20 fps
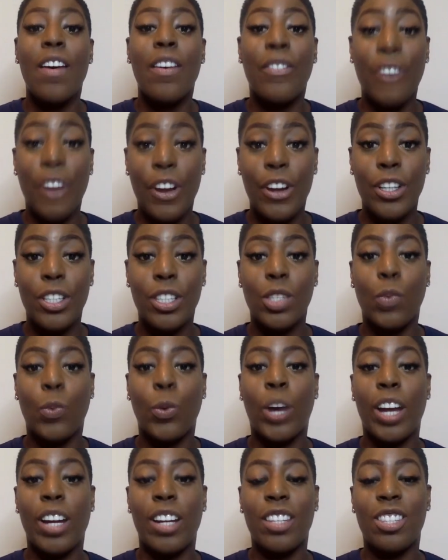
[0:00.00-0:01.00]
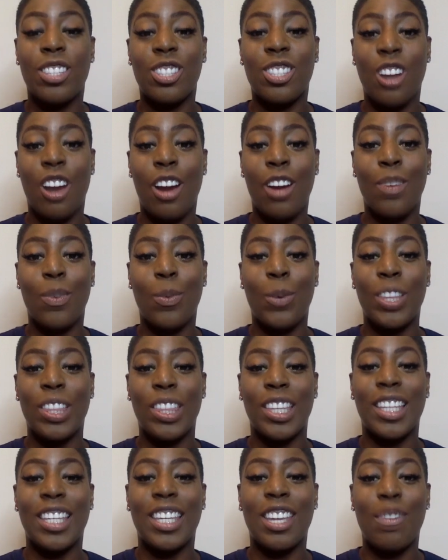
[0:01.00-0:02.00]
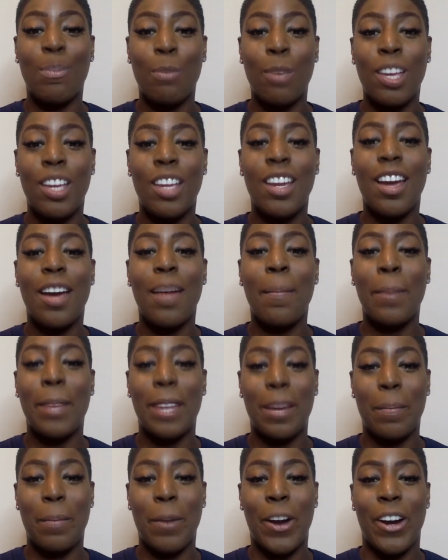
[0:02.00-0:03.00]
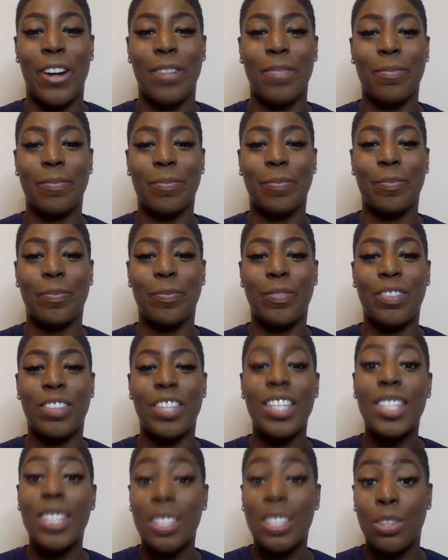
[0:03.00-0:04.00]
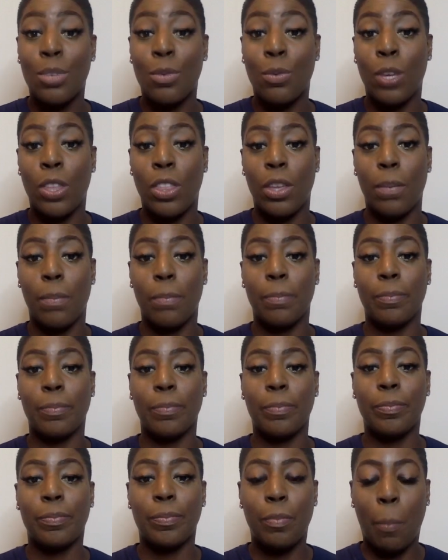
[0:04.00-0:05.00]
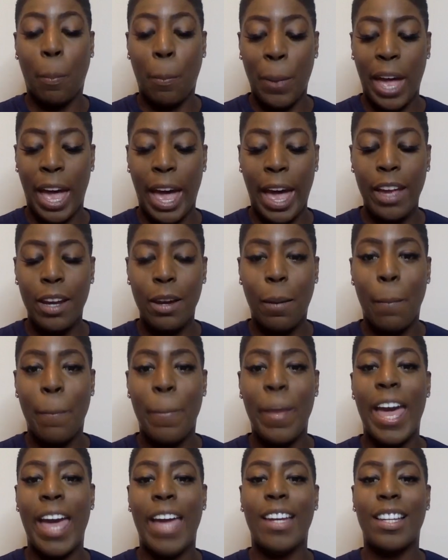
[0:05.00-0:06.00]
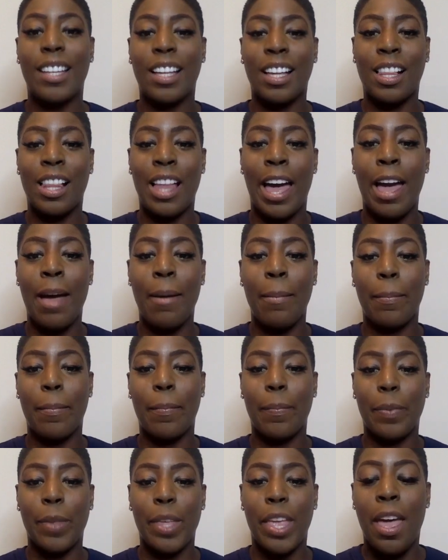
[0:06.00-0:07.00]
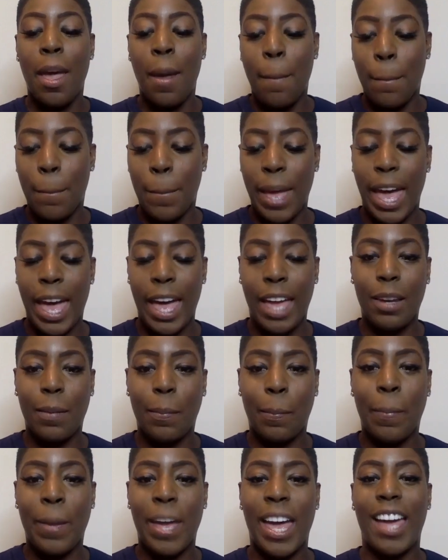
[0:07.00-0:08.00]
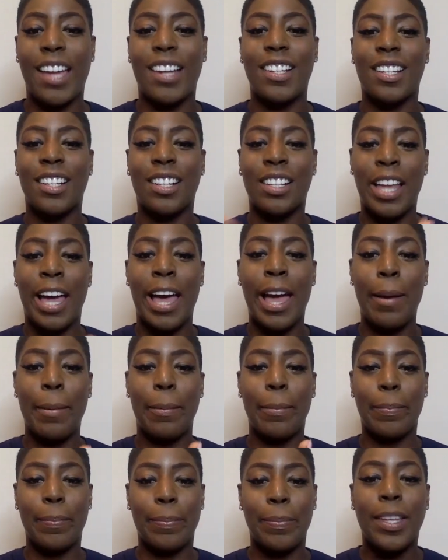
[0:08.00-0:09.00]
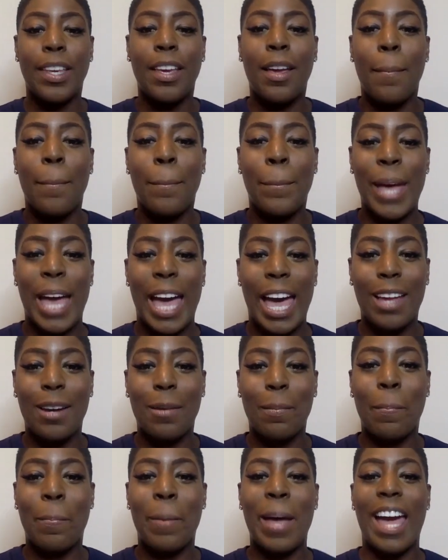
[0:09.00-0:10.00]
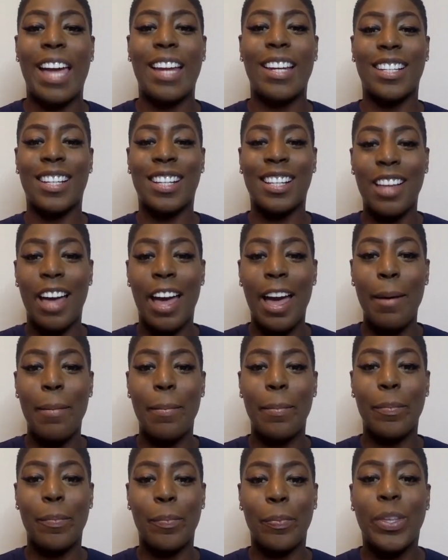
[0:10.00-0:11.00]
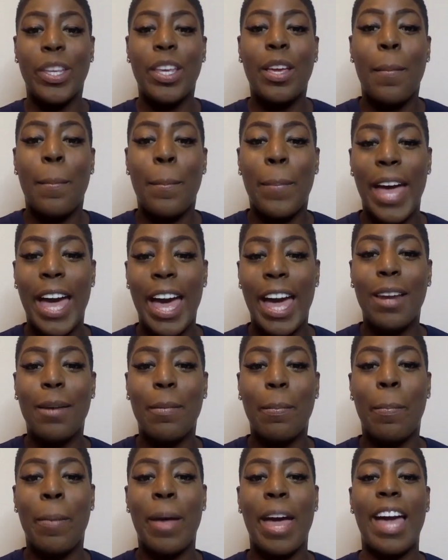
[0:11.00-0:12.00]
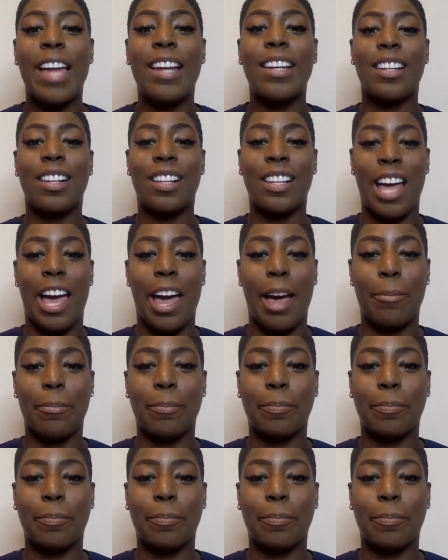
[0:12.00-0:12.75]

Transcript: First, we're going to start with the give me a beat part. This is the rhythm. Pat, pat, clap. Pat, pat, clap. Pat, pat, clap. Pat, pat, clap.